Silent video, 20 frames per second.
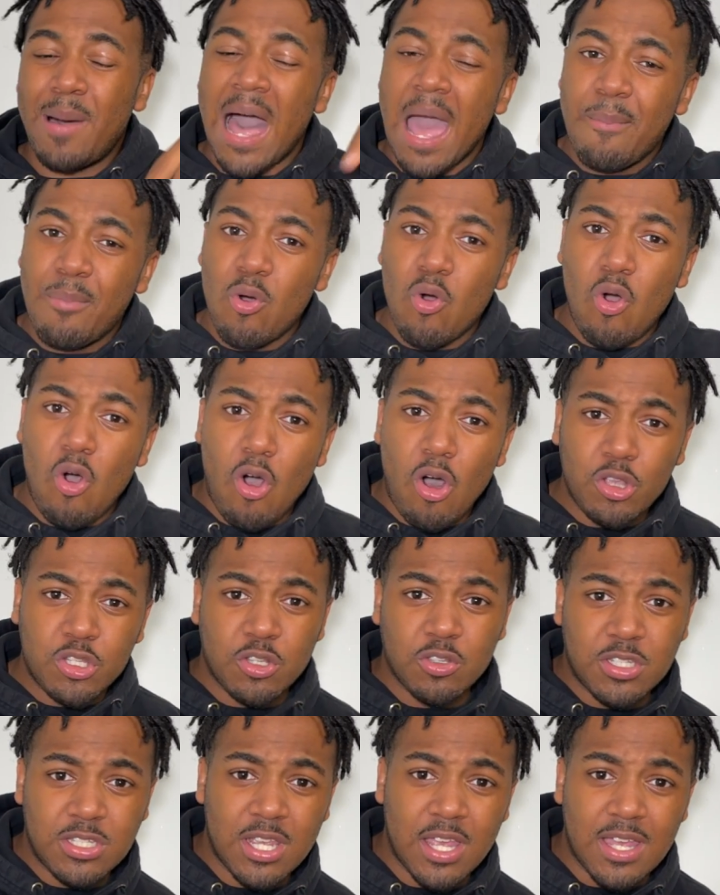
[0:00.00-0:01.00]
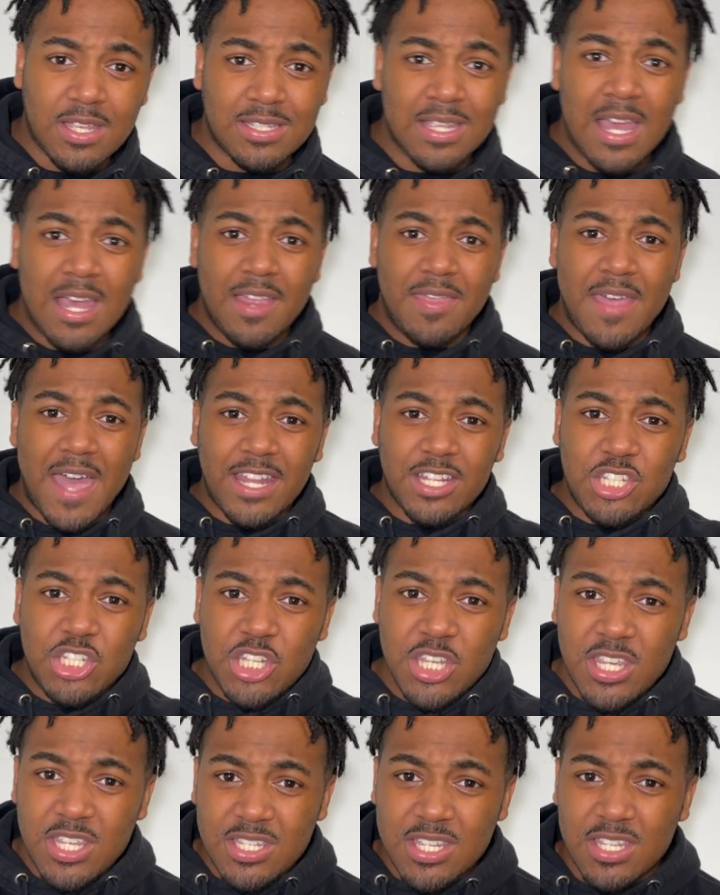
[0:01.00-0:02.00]
For the Bible also says
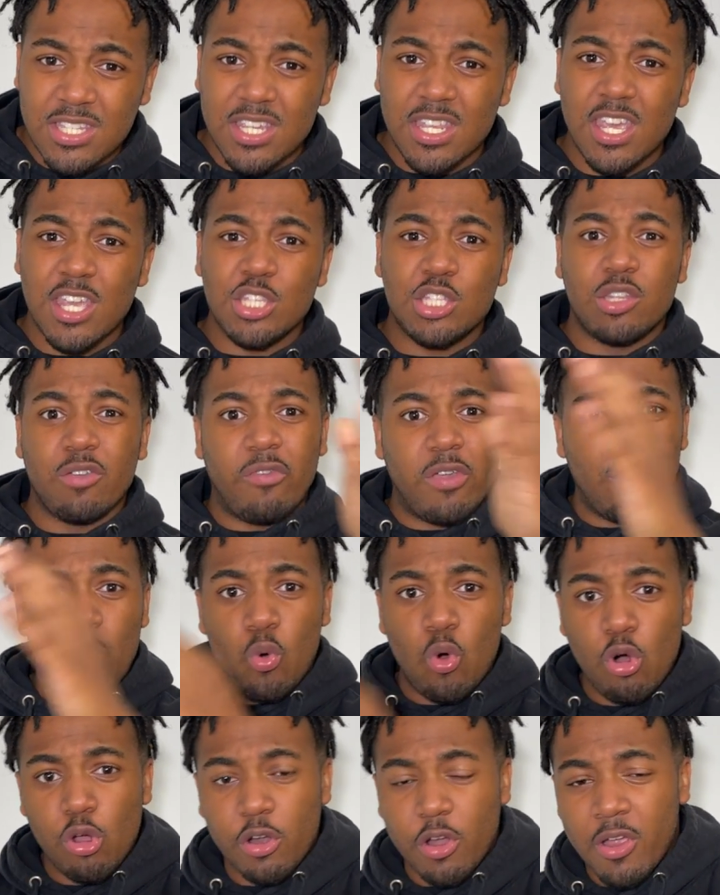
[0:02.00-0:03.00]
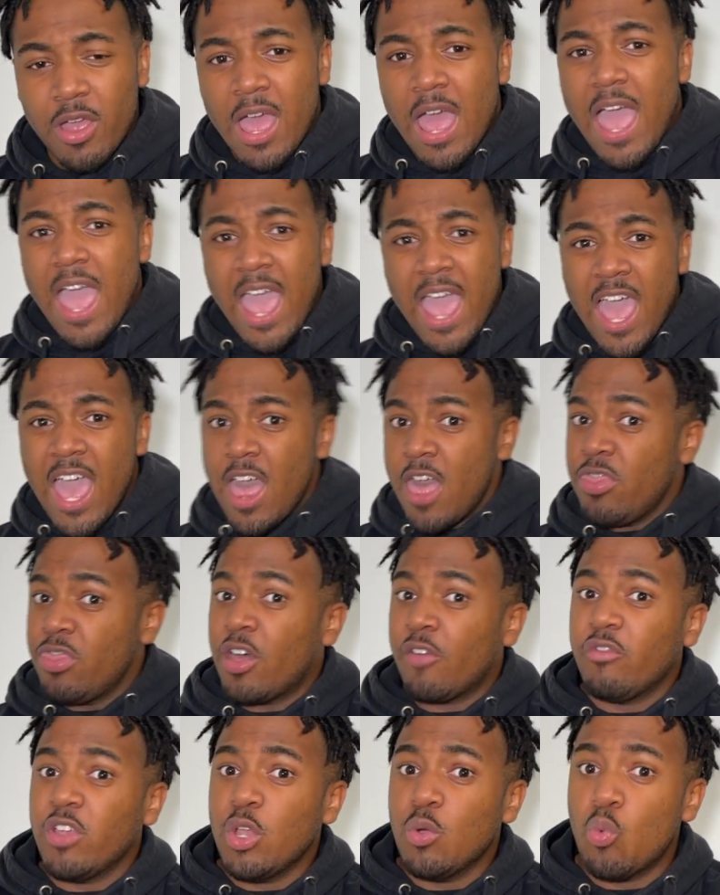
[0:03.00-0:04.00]
that Jesus is the rewarder
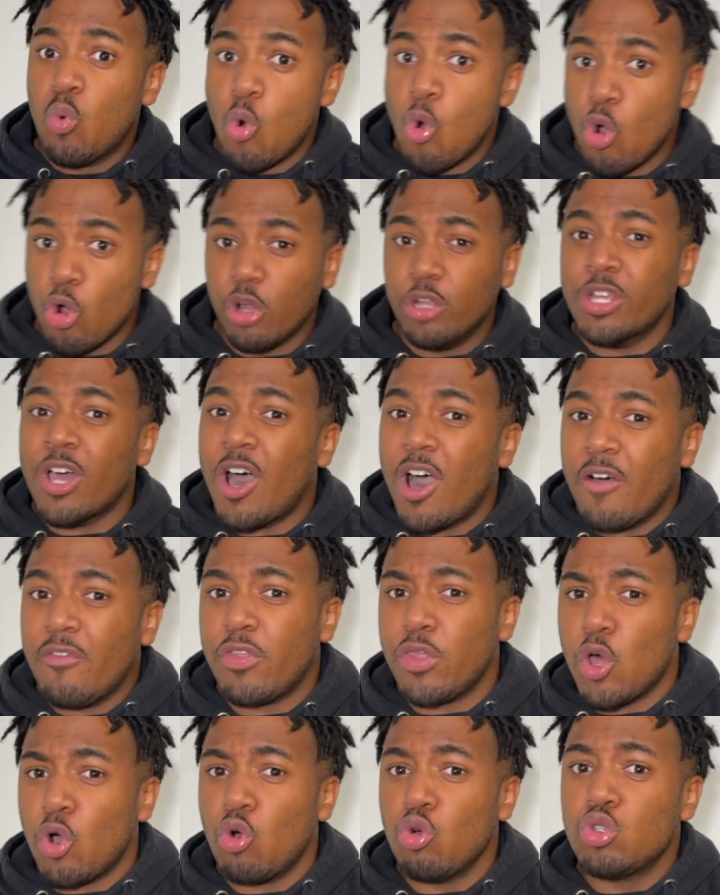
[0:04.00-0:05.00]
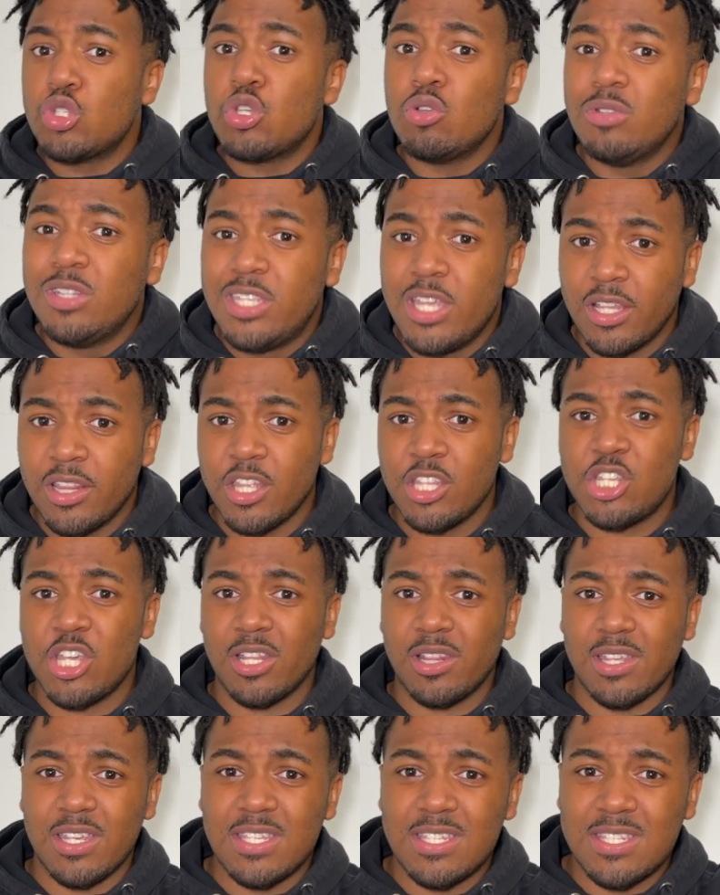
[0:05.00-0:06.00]
and the reward of those who
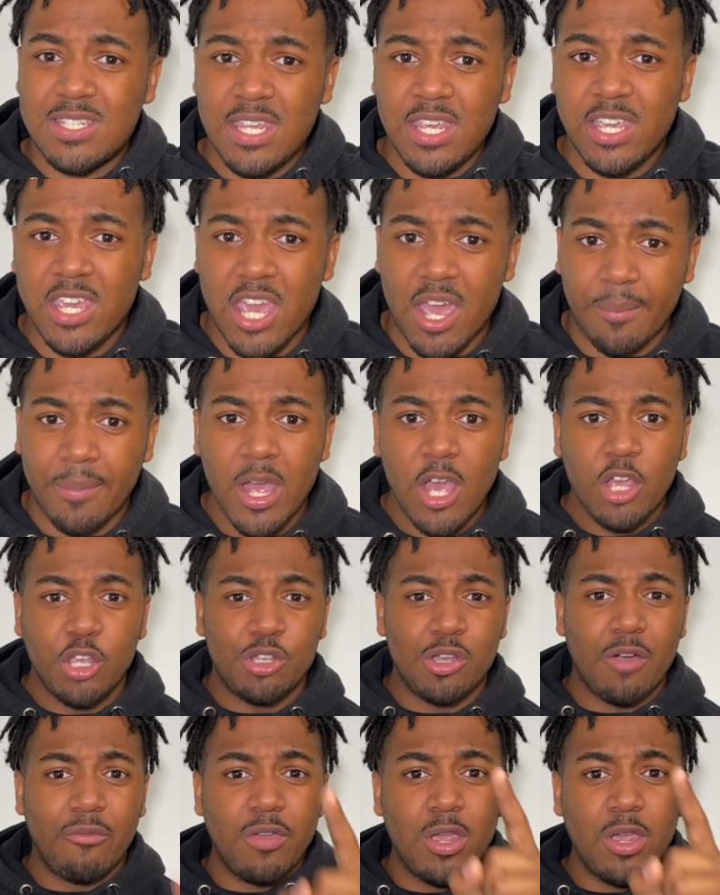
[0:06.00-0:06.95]
diligently seek him.